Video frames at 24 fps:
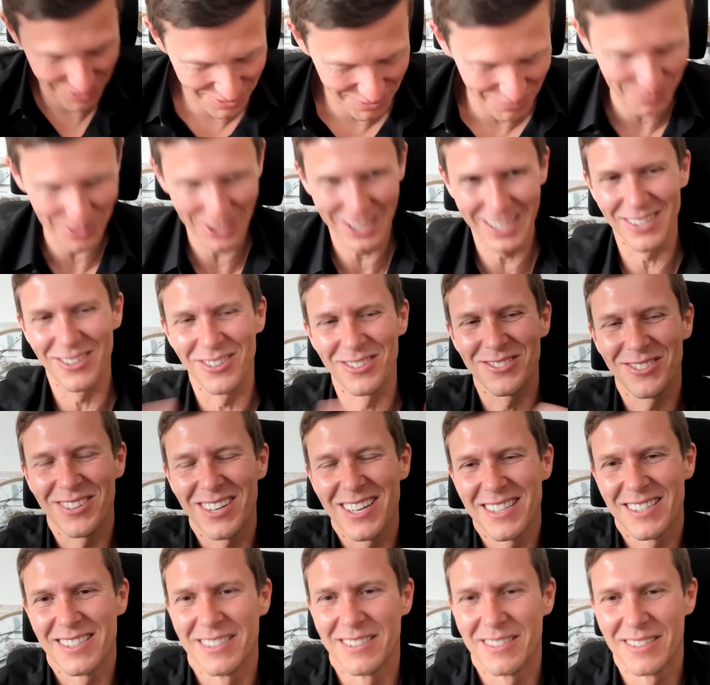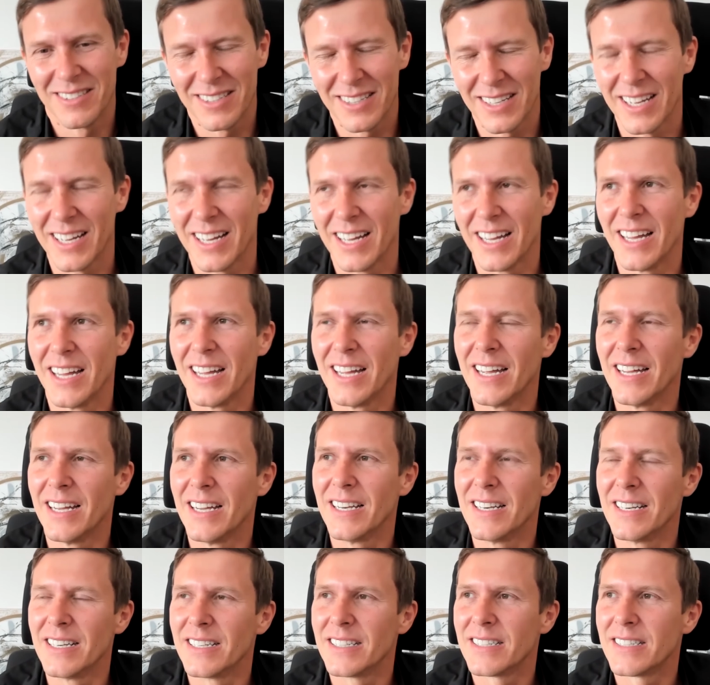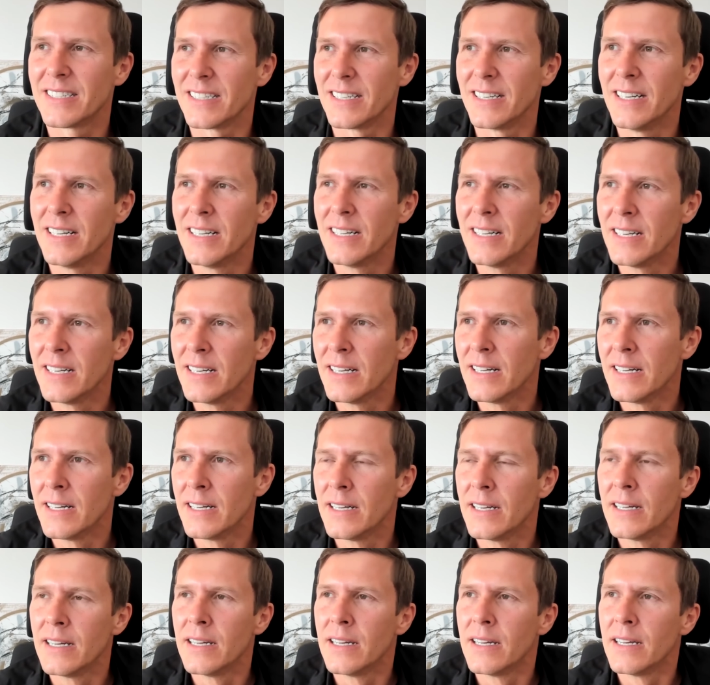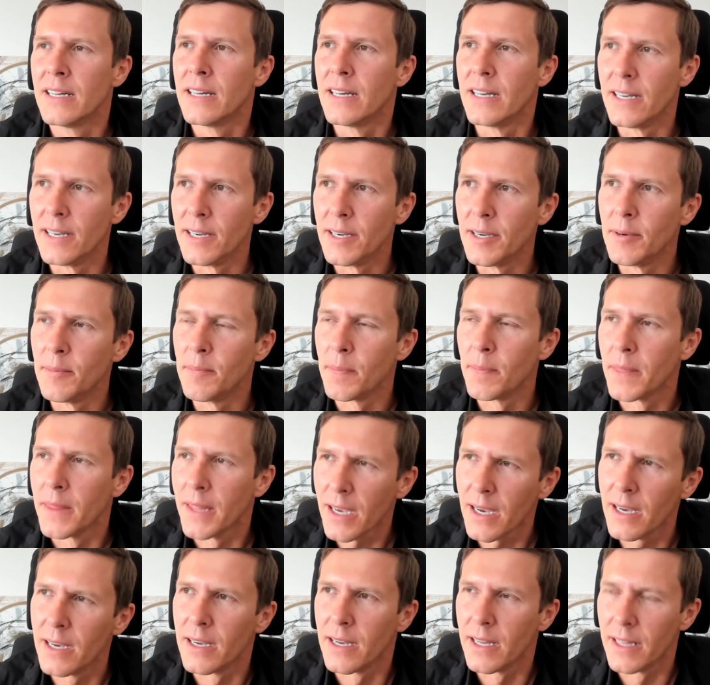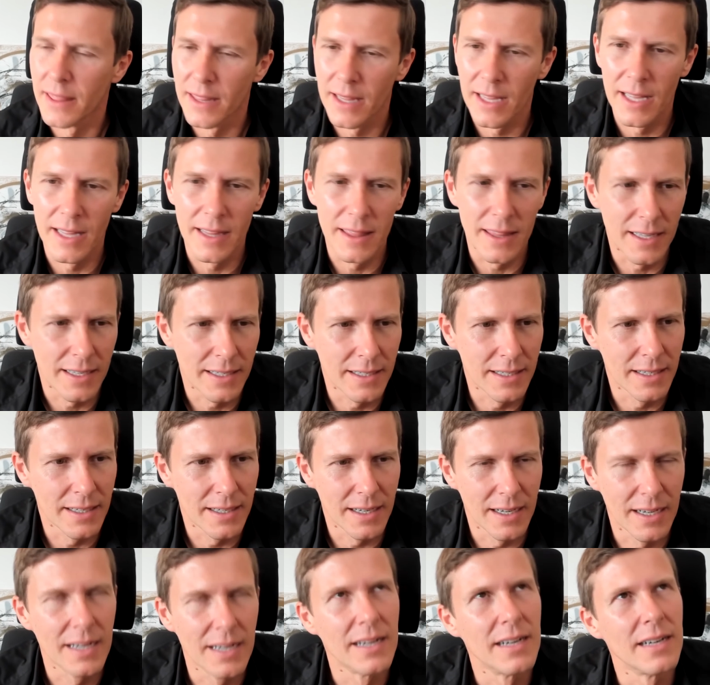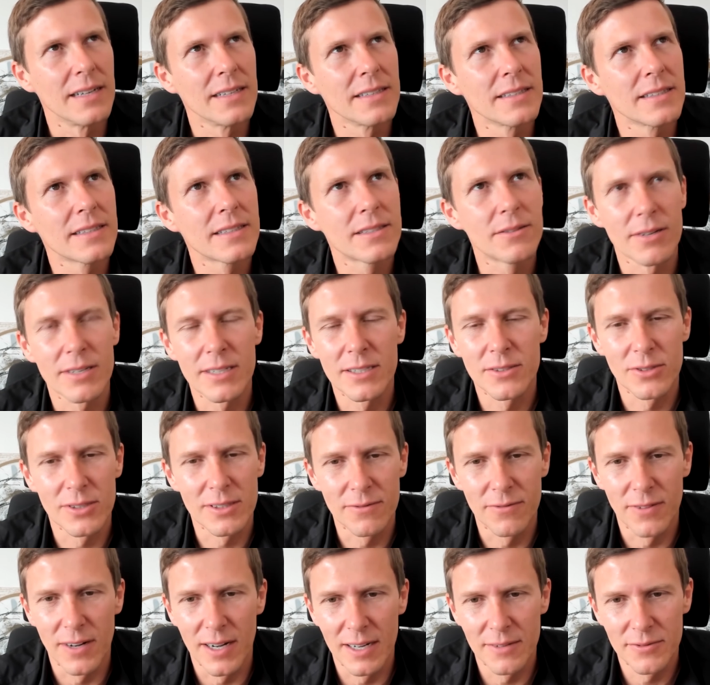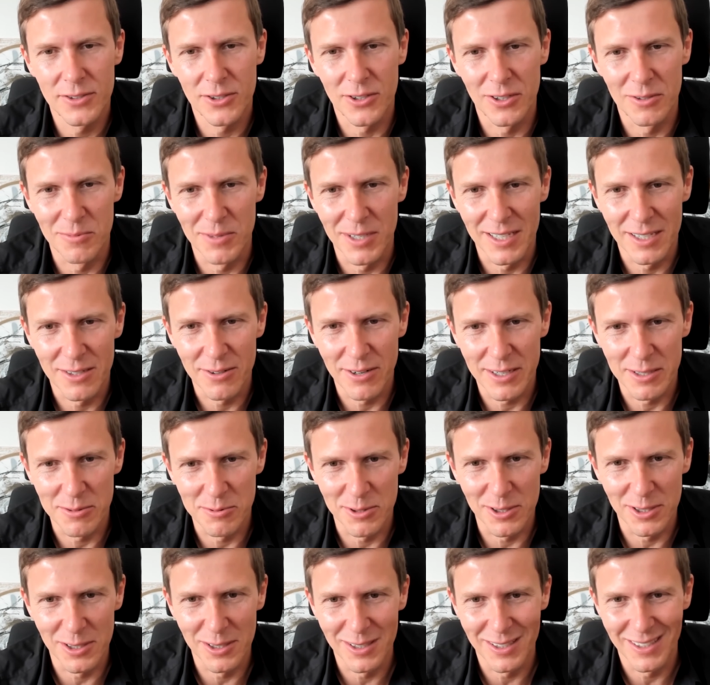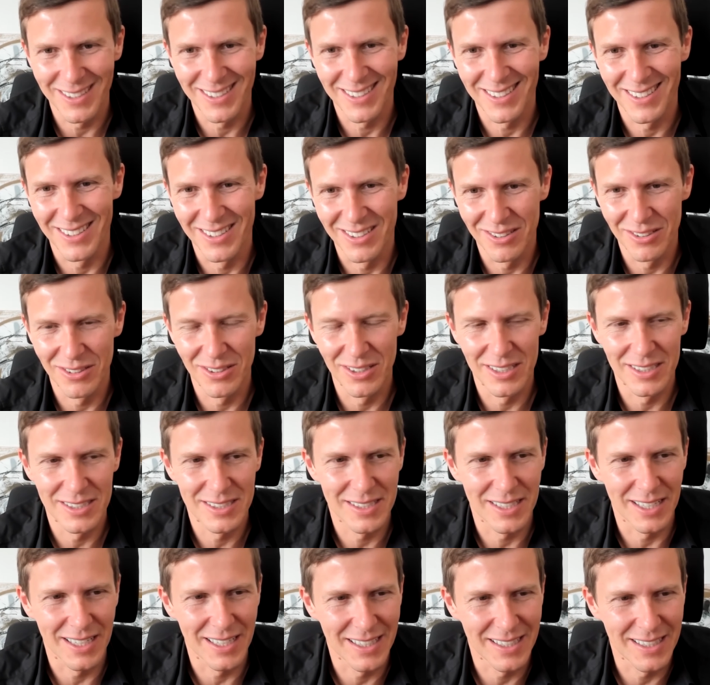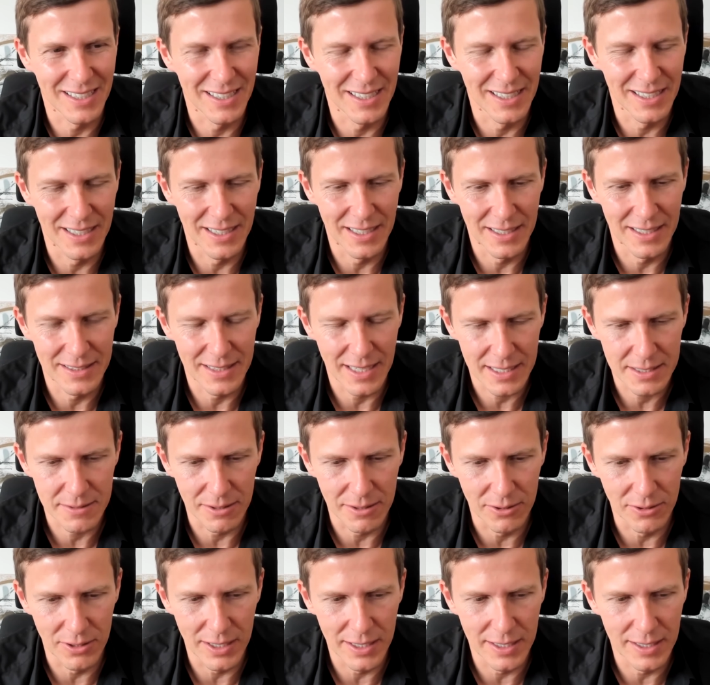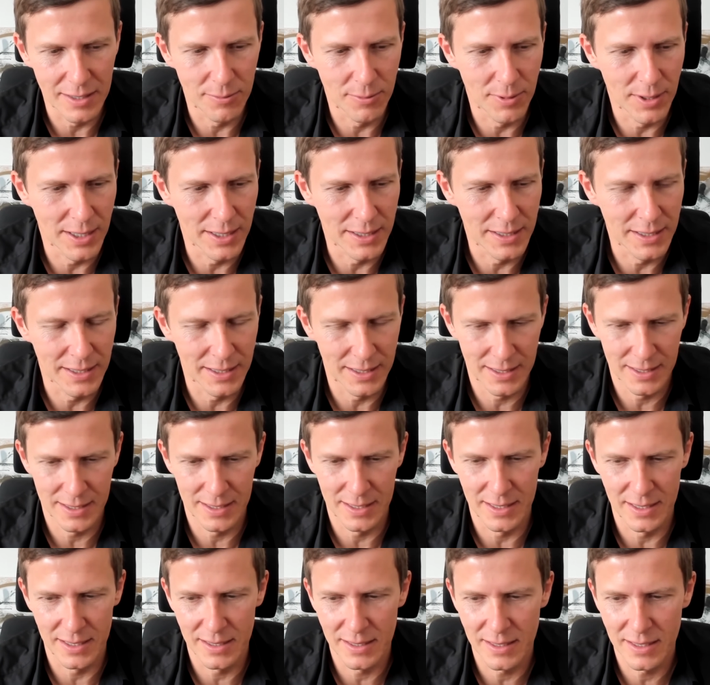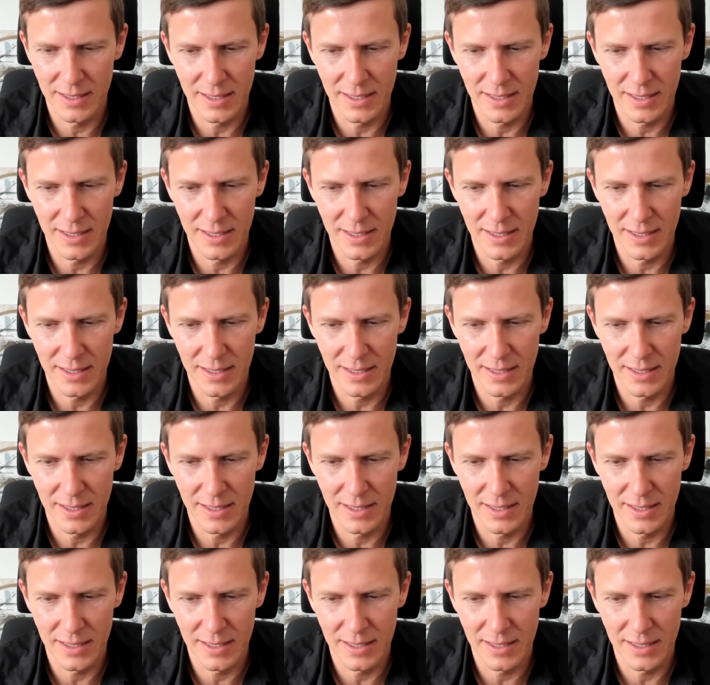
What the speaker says: bring it all together. And and then 2025 is going to be incredible. It's like the XYO layer 1